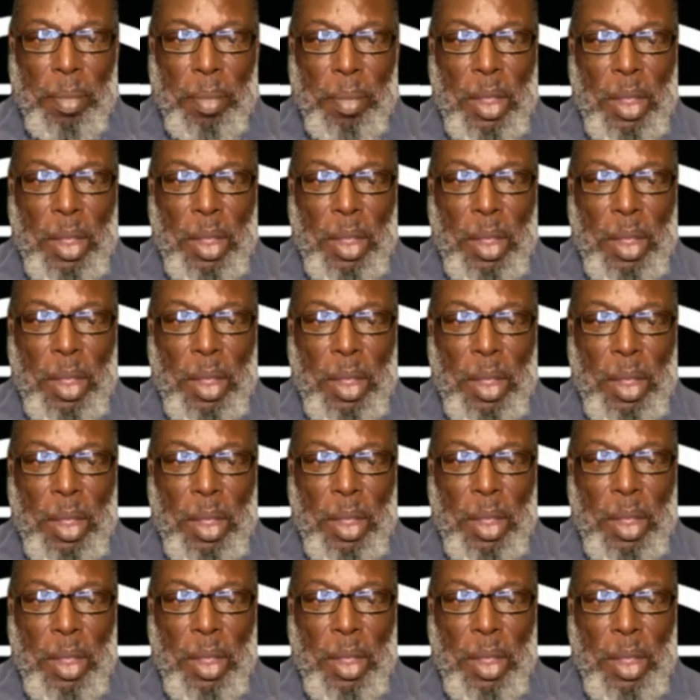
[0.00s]

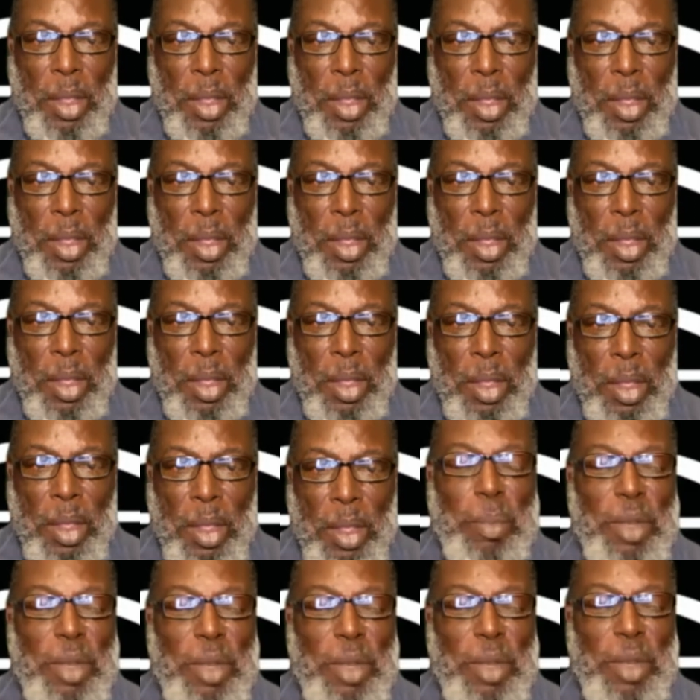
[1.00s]
And you also
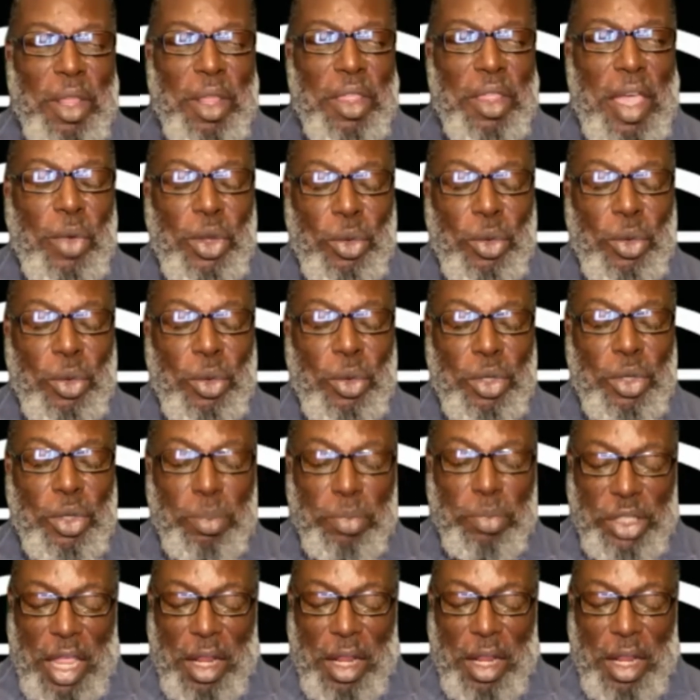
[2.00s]
made statement of that when
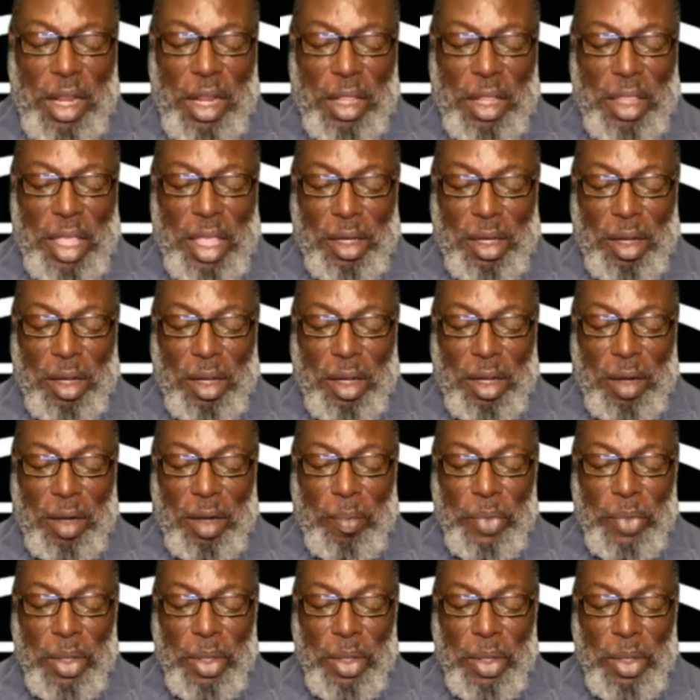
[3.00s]
you stated that
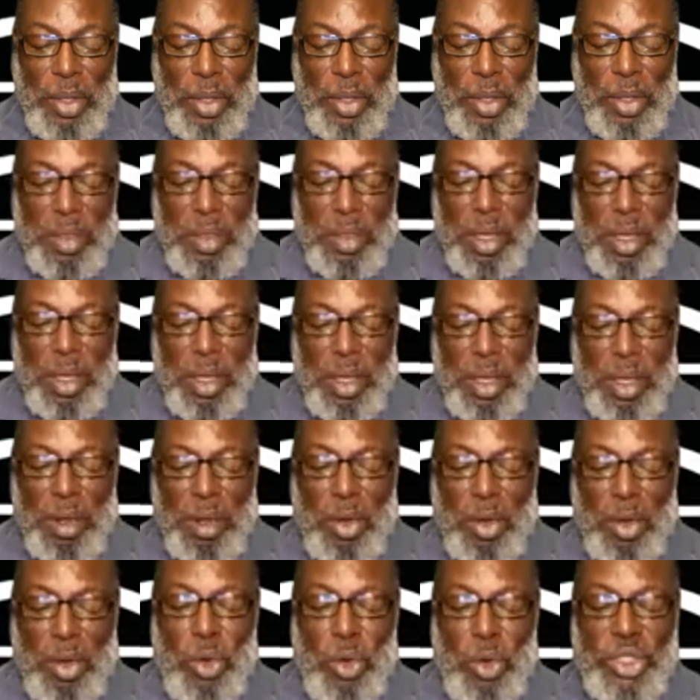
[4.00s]

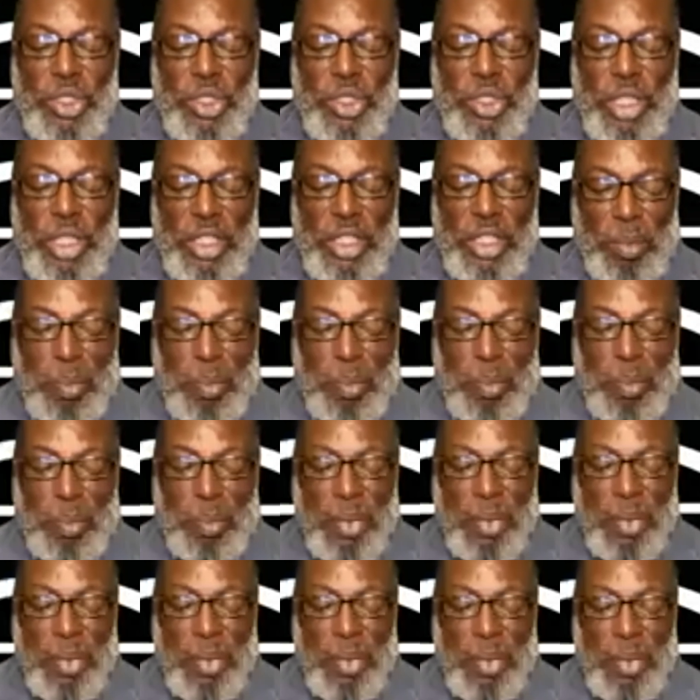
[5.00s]
the whole
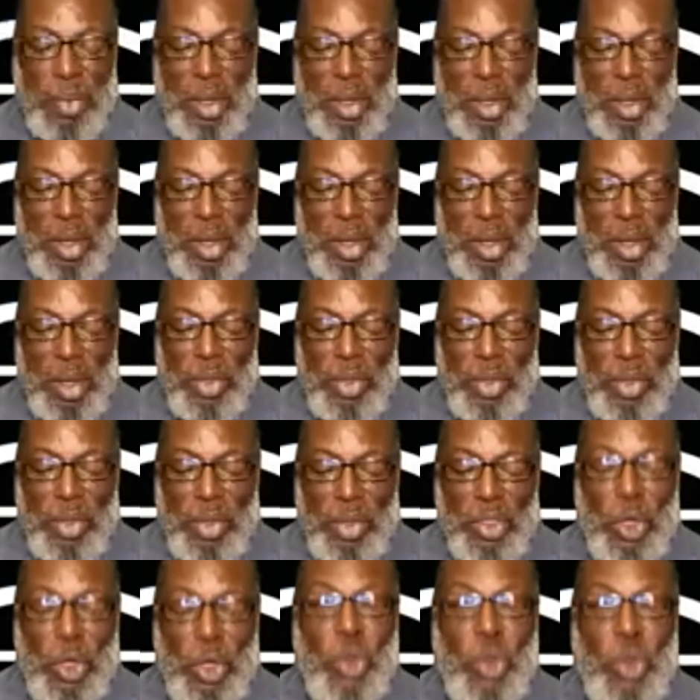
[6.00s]
system,
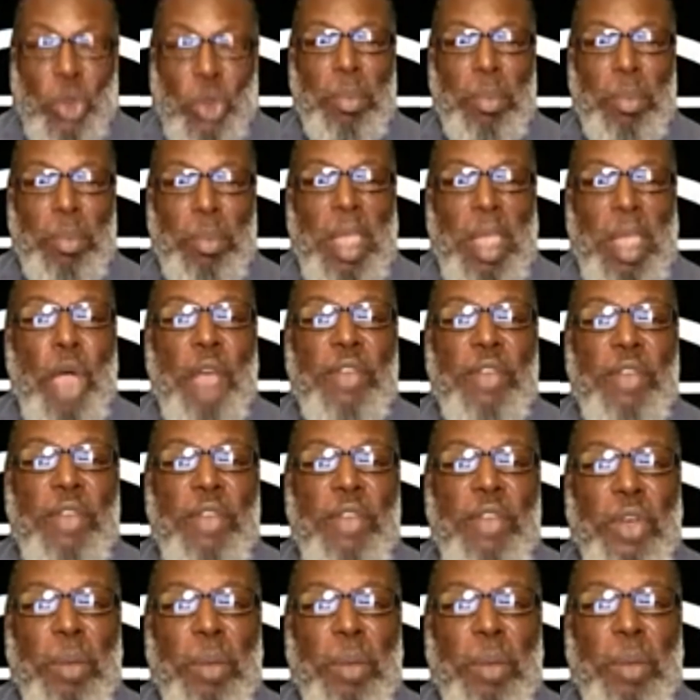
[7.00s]
those that make
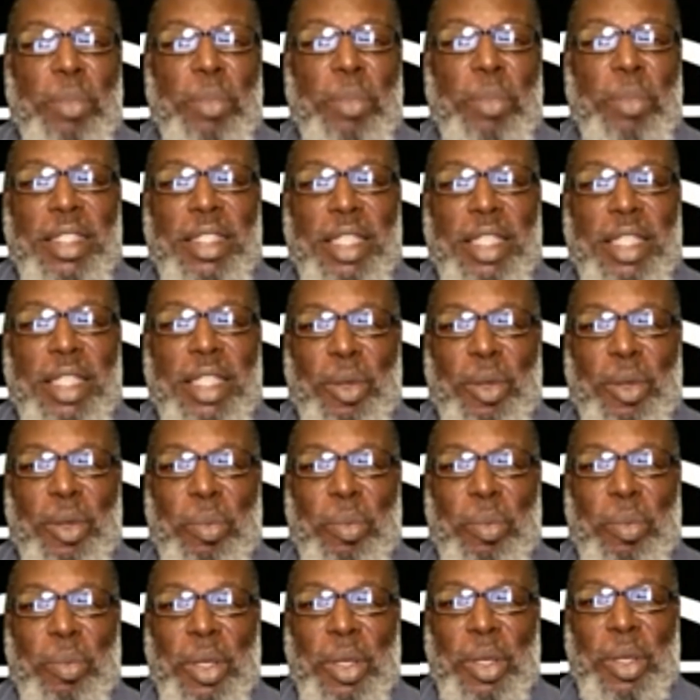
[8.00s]
profit from that
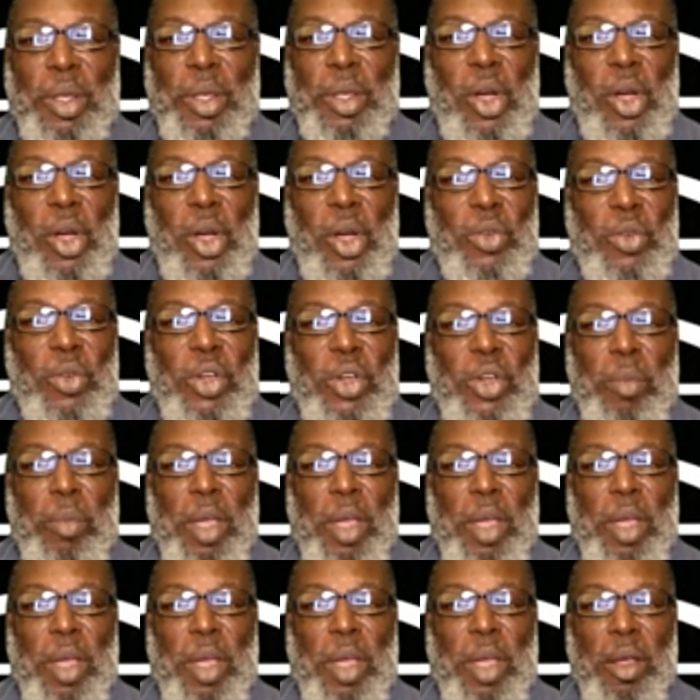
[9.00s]
system are
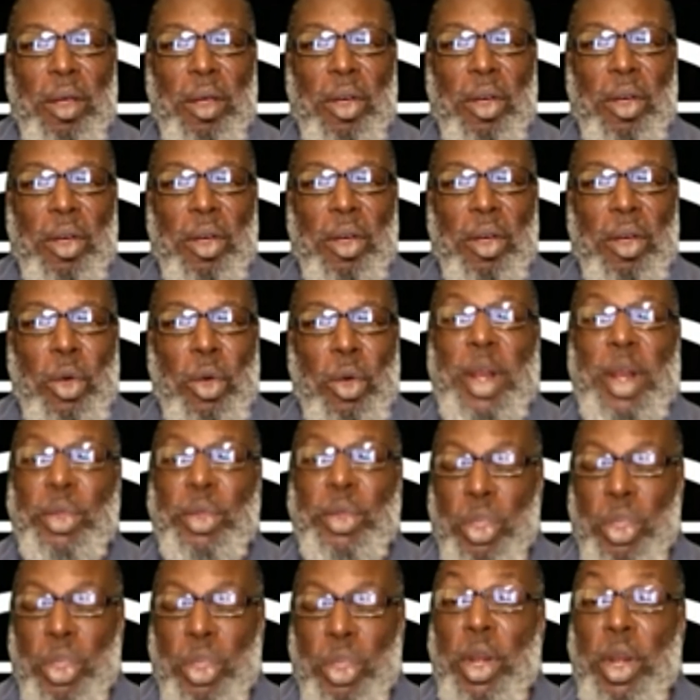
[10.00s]
very only
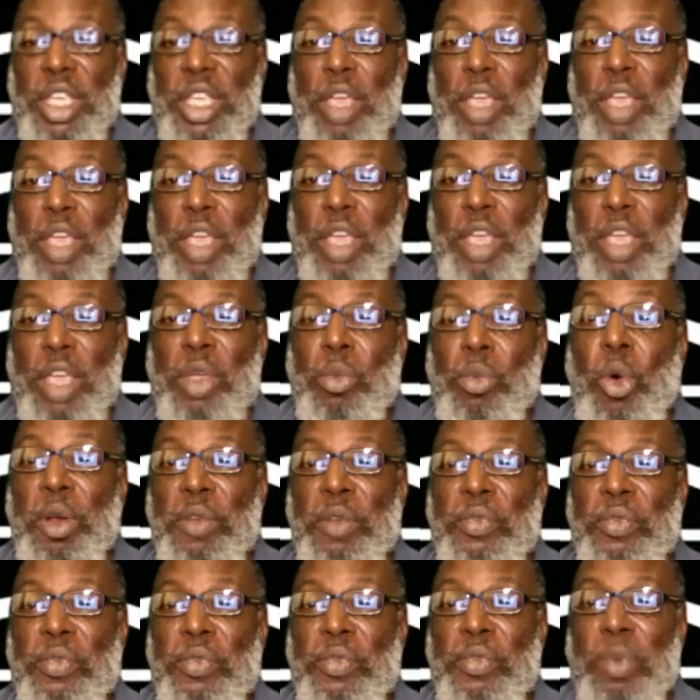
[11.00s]
ones that get
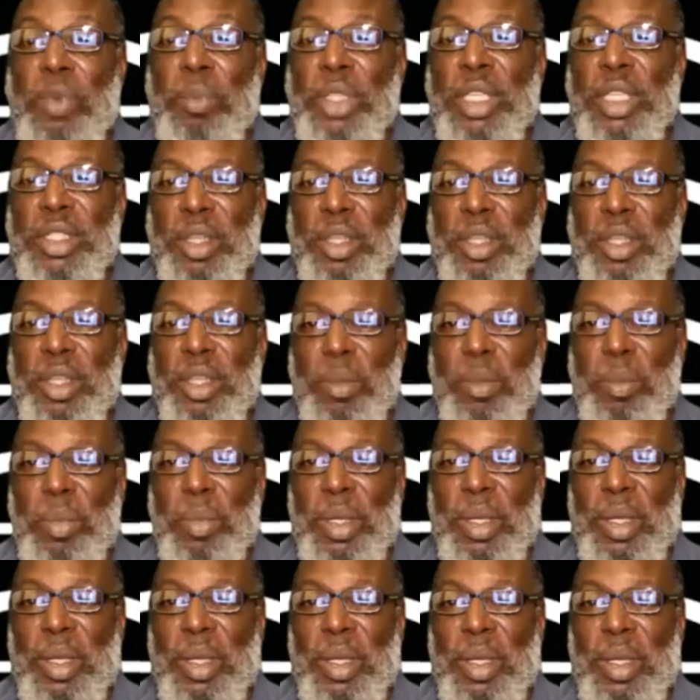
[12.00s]
rewarded from the system,
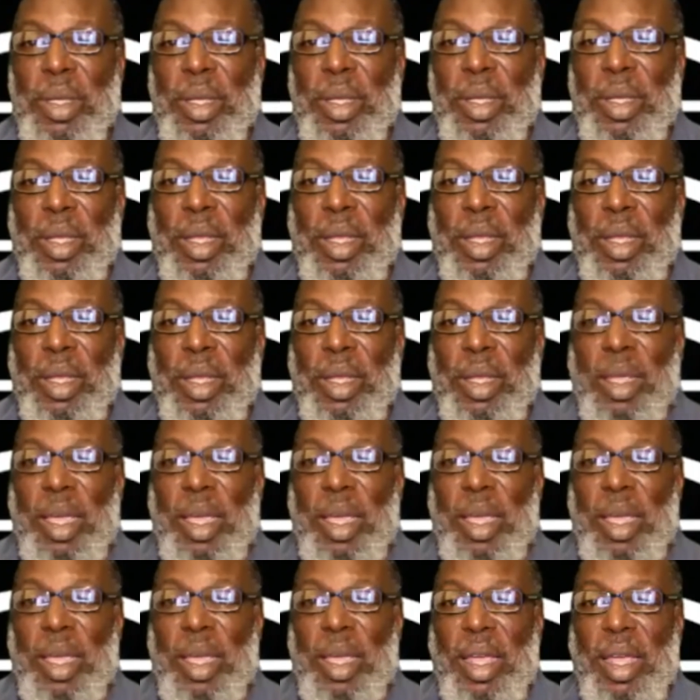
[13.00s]

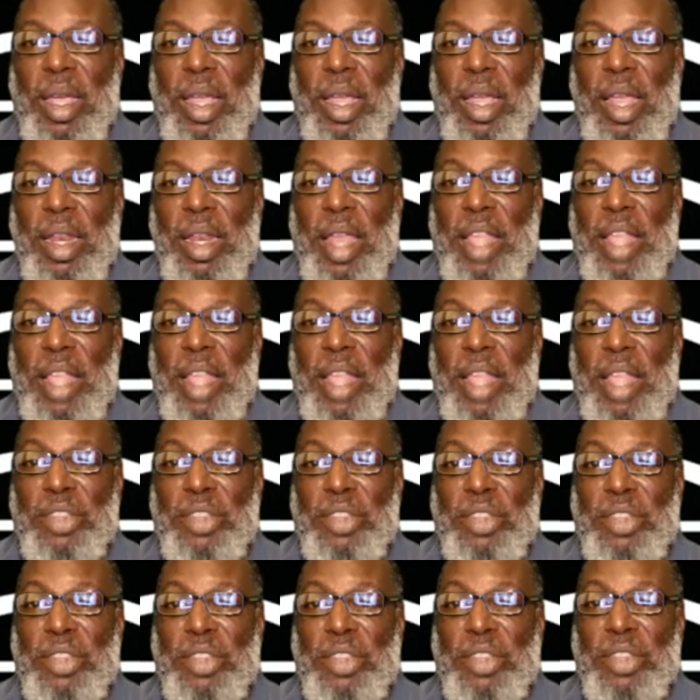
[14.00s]
and that's very
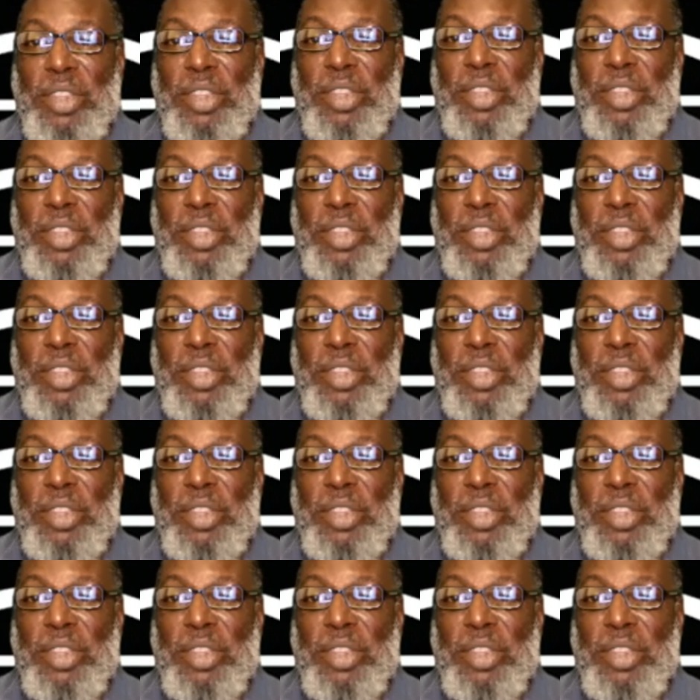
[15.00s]
true.